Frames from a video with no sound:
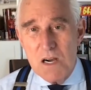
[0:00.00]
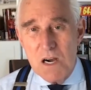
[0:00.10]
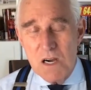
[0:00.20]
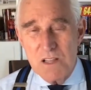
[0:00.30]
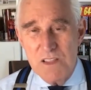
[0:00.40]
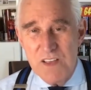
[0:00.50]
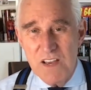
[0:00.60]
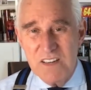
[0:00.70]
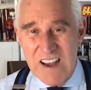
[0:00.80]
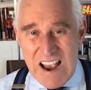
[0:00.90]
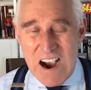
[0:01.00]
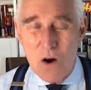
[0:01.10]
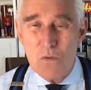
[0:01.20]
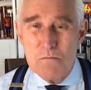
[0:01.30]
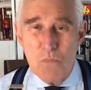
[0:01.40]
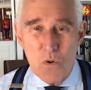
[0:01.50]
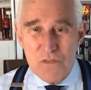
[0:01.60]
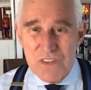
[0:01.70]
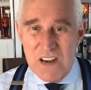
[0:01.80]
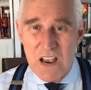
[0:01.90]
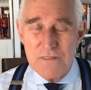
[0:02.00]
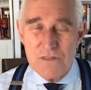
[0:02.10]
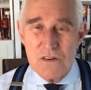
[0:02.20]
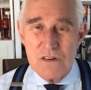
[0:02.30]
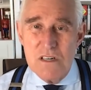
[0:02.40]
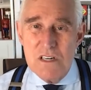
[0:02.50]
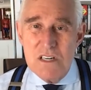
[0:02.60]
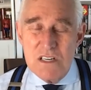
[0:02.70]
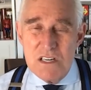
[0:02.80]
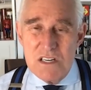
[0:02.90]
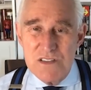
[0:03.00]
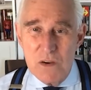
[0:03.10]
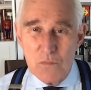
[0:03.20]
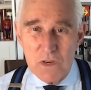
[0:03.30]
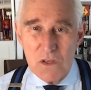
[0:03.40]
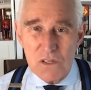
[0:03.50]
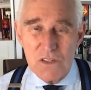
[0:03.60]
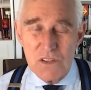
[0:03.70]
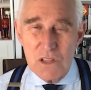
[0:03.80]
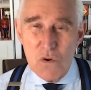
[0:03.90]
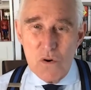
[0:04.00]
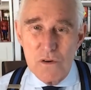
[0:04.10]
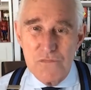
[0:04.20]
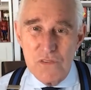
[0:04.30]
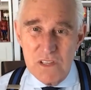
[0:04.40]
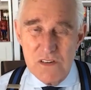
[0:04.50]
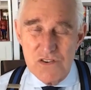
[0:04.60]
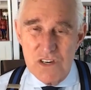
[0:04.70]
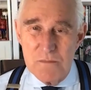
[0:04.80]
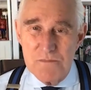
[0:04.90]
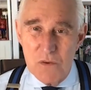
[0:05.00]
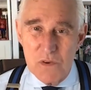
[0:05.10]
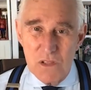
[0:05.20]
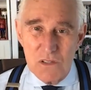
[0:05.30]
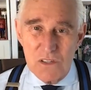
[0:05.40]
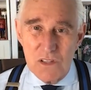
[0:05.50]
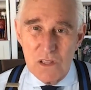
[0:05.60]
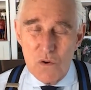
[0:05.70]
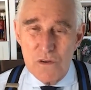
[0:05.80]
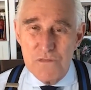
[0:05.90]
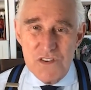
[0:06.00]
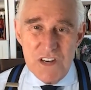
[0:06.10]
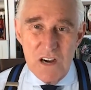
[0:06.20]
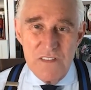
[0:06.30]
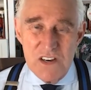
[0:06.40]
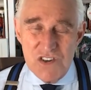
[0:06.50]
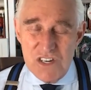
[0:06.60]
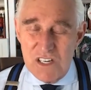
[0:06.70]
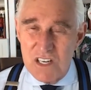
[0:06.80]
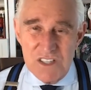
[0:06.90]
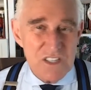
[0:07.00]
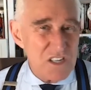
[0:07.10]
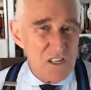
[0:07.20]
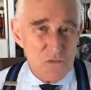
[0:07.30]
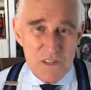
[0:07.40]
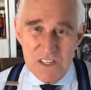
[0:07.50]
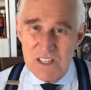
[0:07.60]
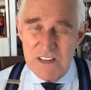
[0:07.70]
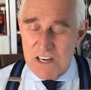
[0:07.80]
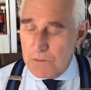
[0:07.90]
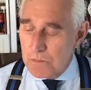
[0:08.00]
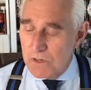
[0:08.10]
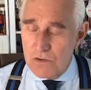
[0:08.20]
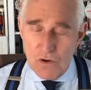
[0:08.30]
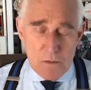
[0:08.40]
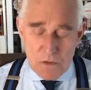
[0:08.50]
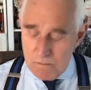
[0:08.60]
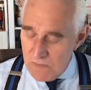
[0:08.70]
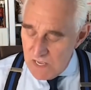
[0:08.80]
that now, more than ever, that we look to the Lord for leadership, that we look to the Lord for salvation, because this country is in desperate trouble.